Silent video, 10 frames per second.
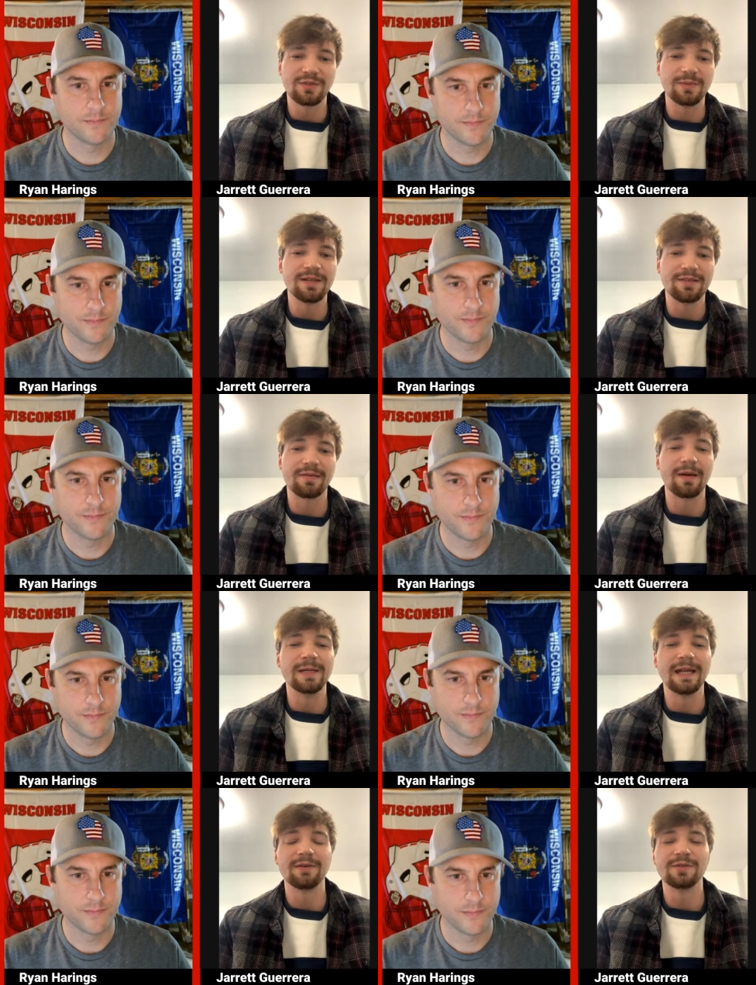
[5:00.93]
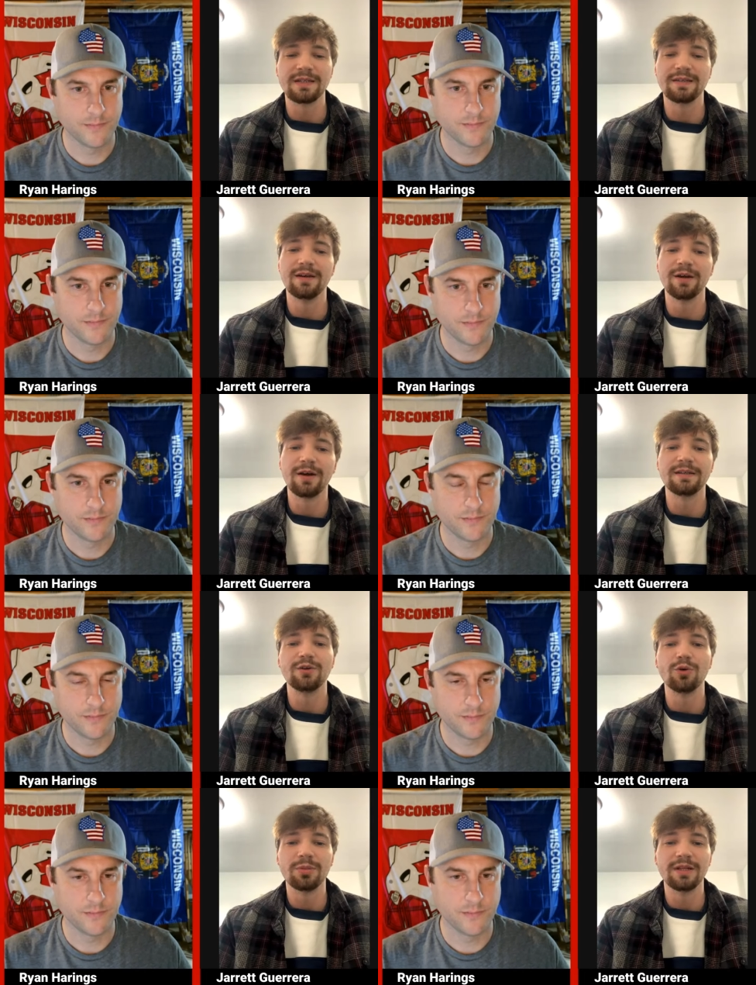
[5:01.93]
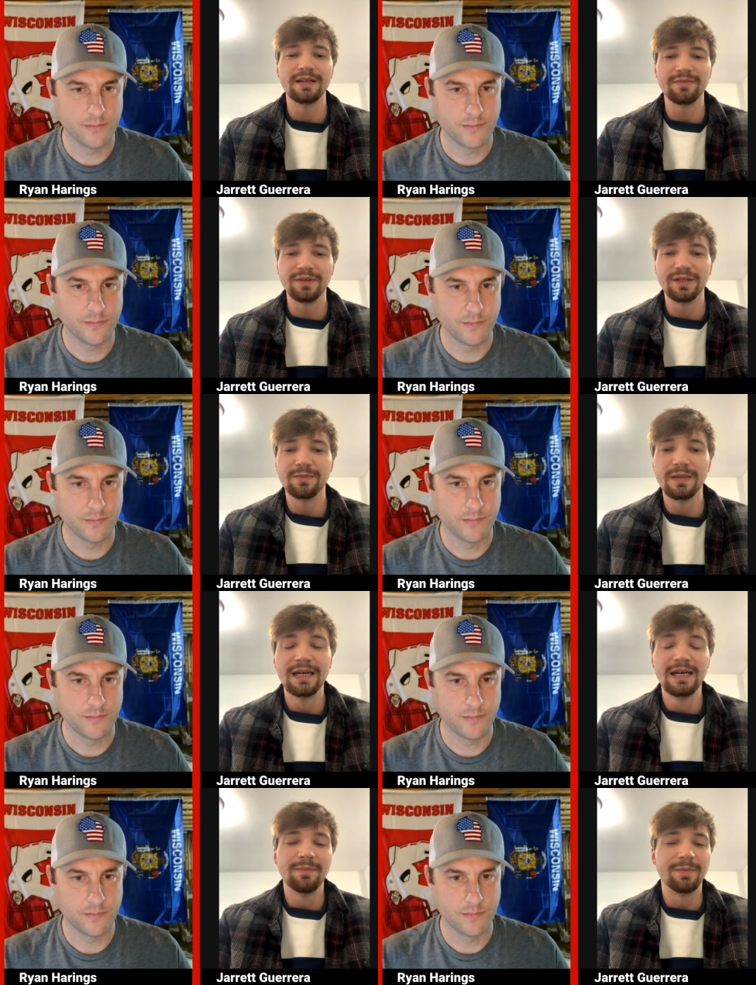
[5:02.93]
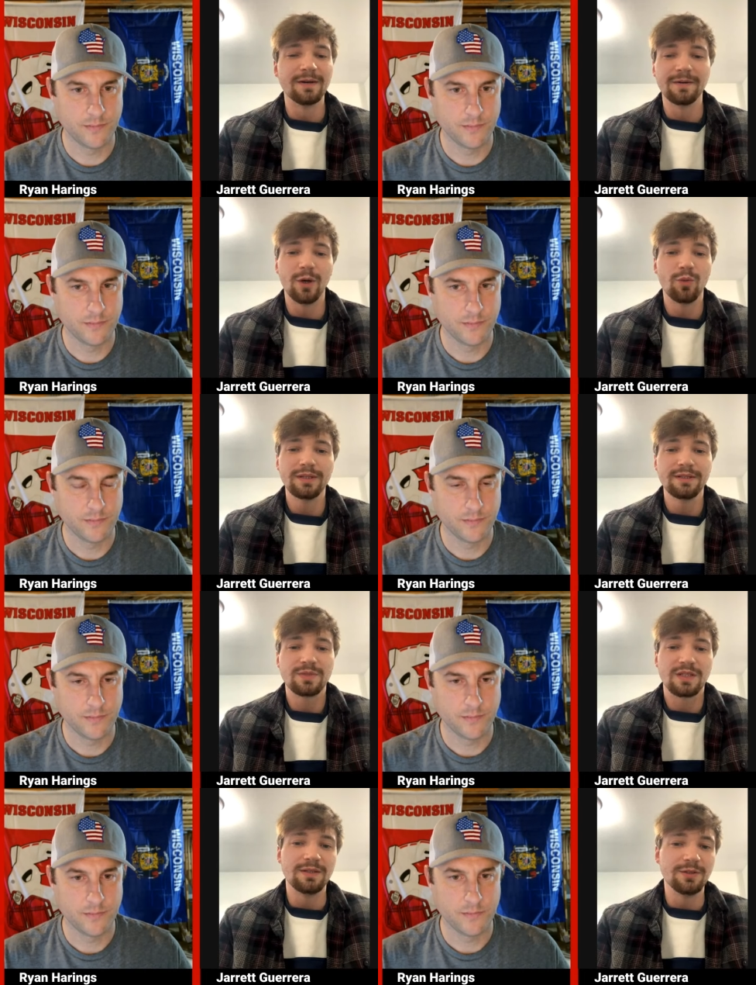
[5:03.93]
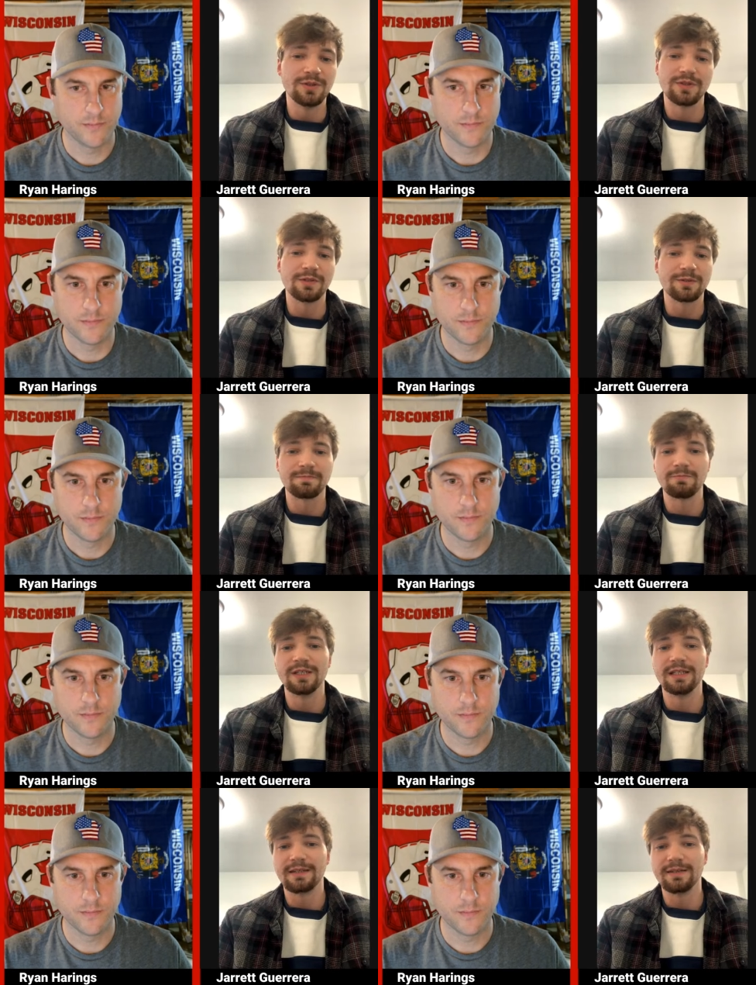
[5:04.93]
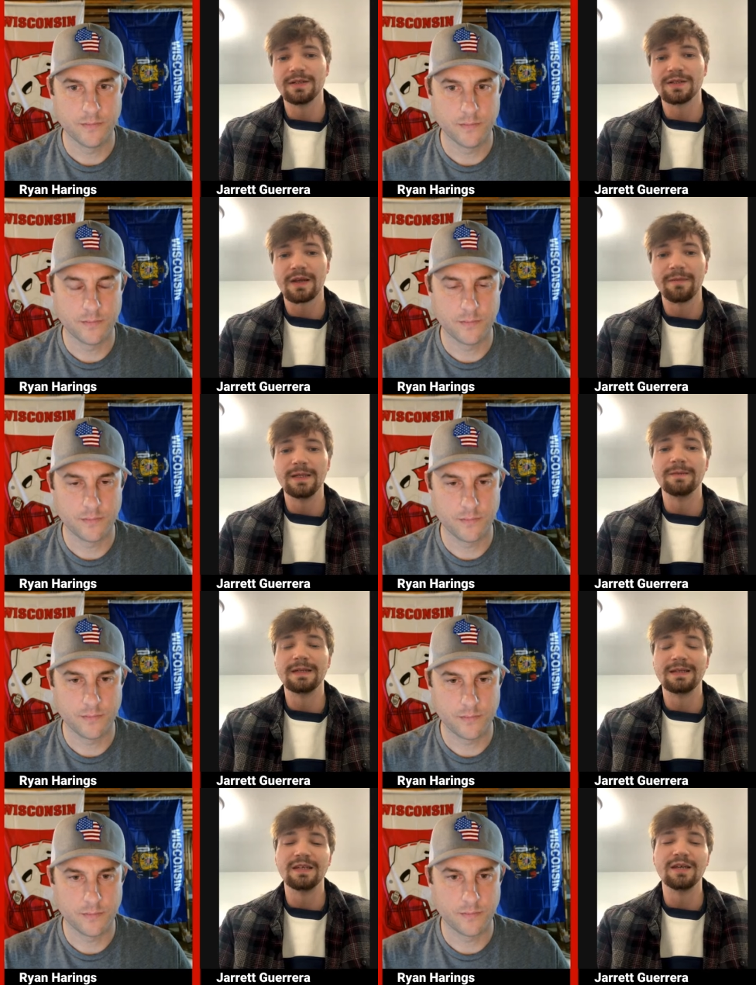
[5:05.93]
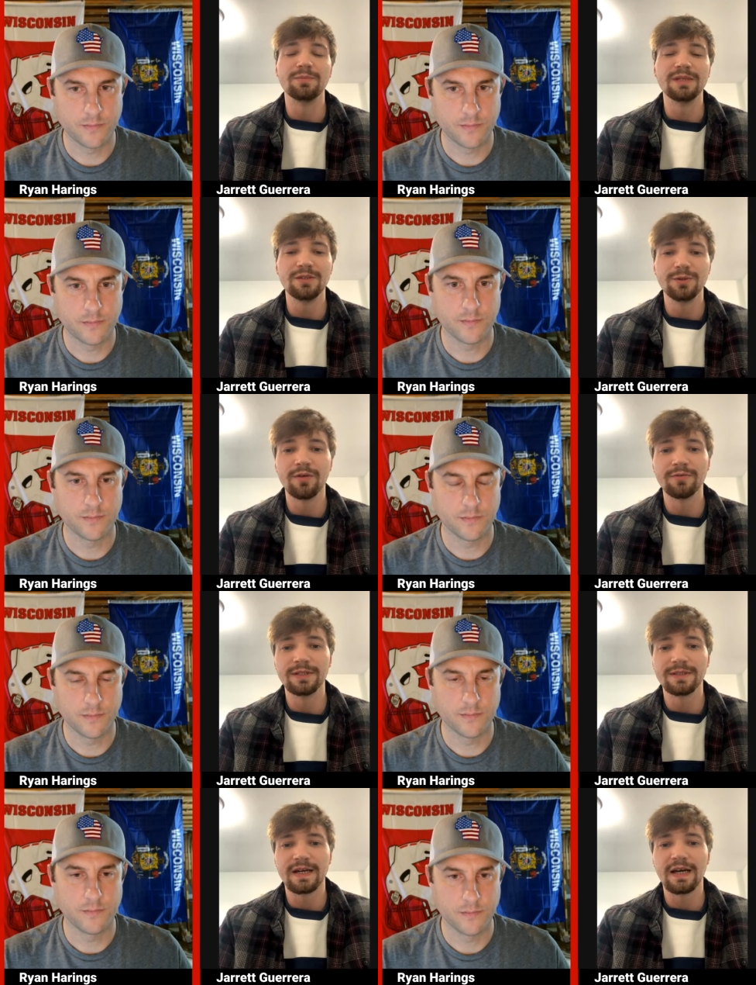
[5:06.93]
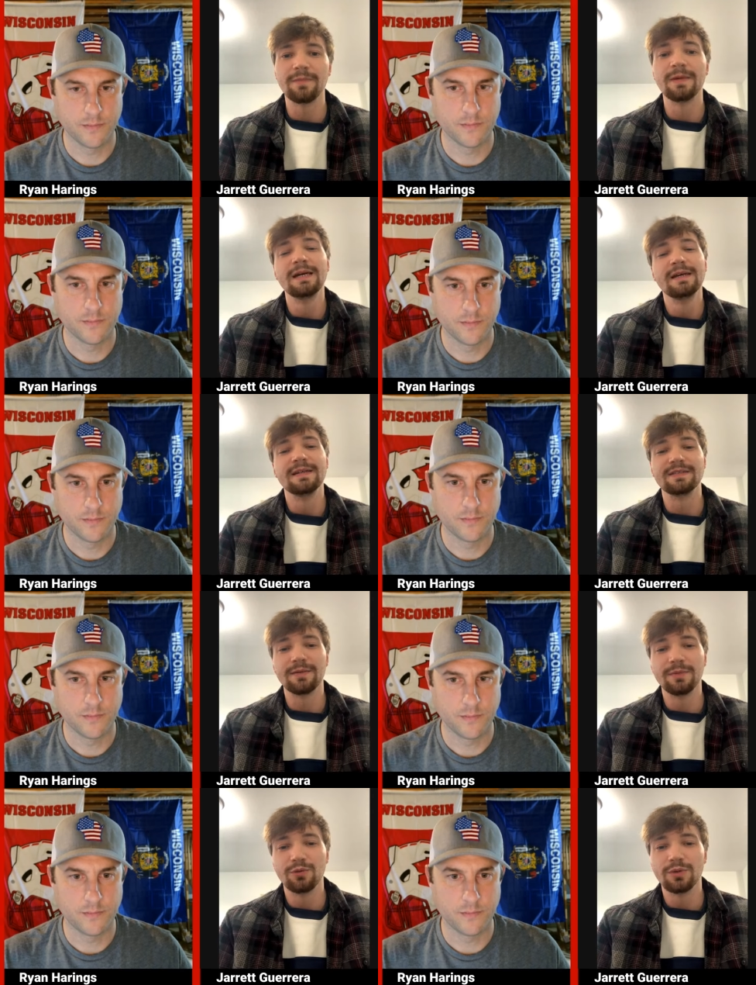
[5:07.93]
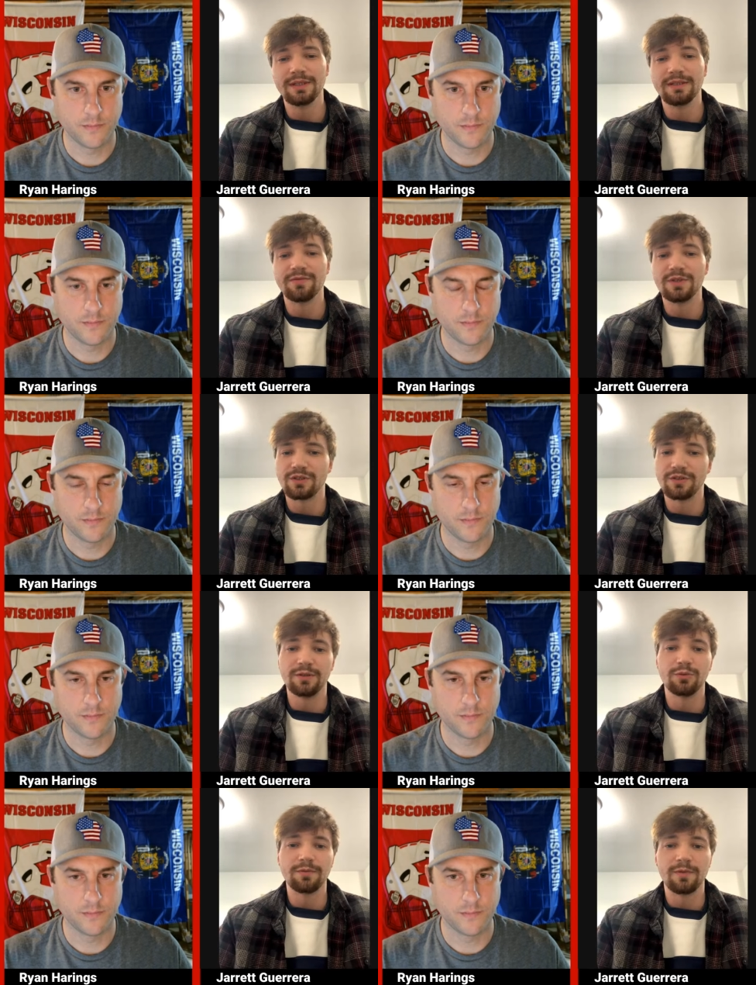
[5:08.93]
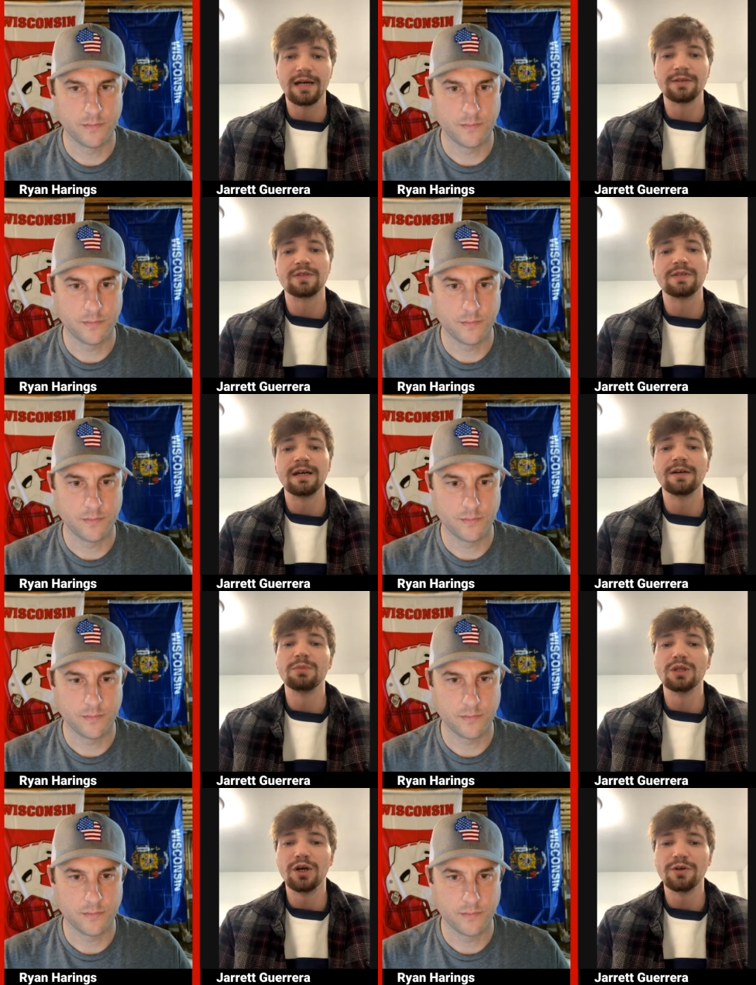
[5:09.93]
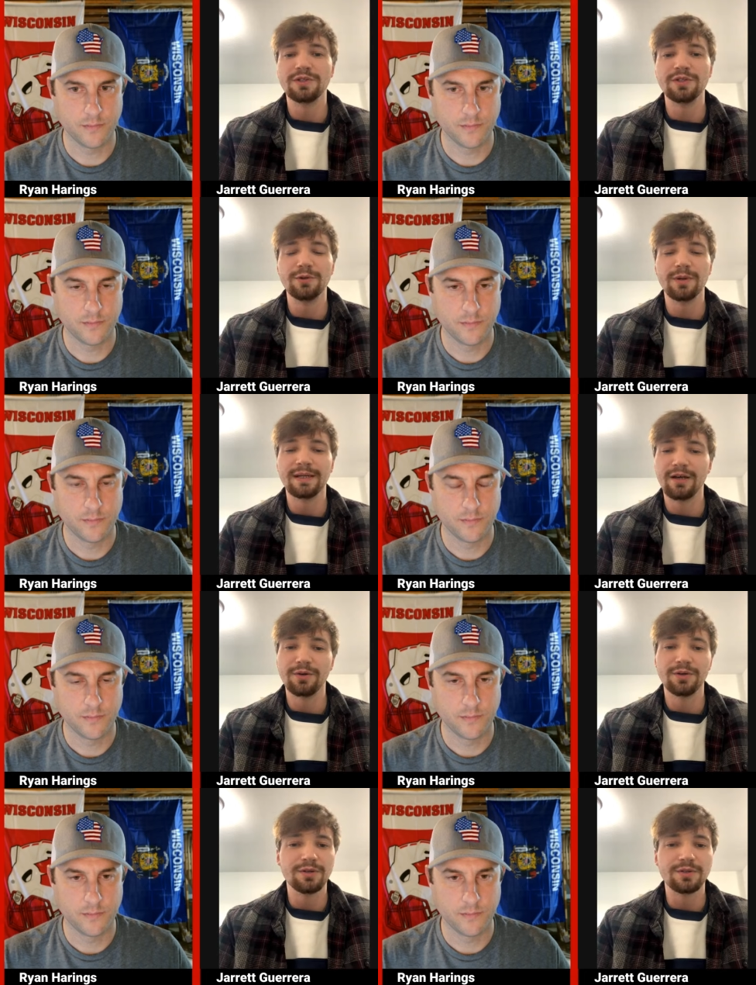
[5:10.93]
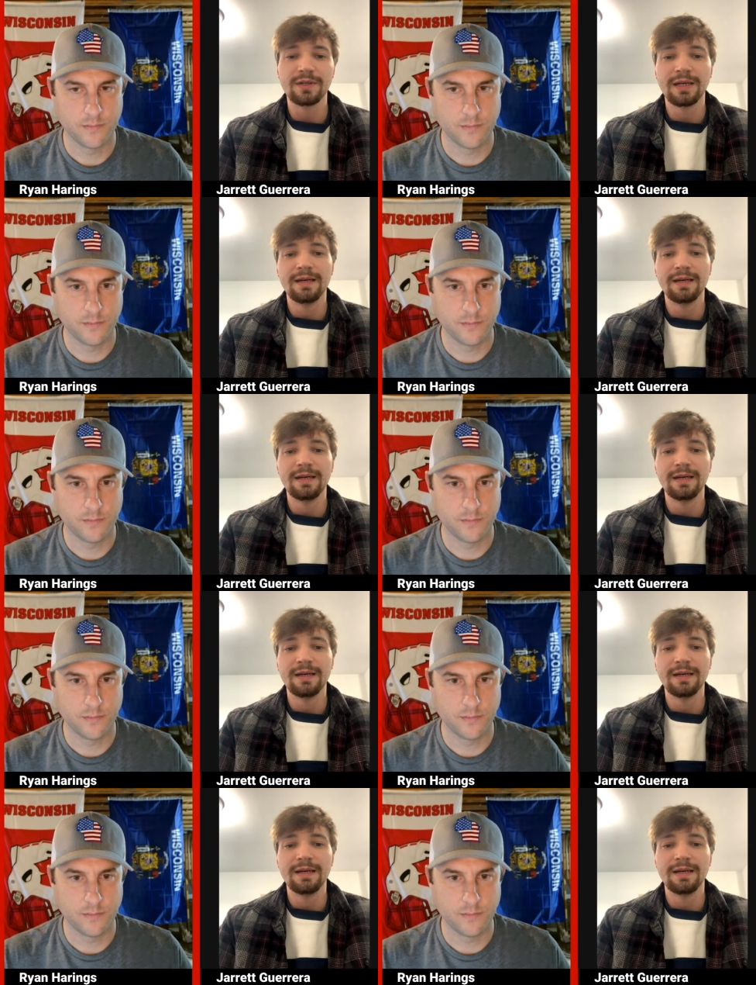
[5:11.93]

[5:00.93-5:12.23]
Speaker 1: Smith. I mean, I would say they're on equal playing field. But what Williams could do is just ridiculous. I mean, he could beat you over the top. He's able to really efficiently run routes down below, too, on unders.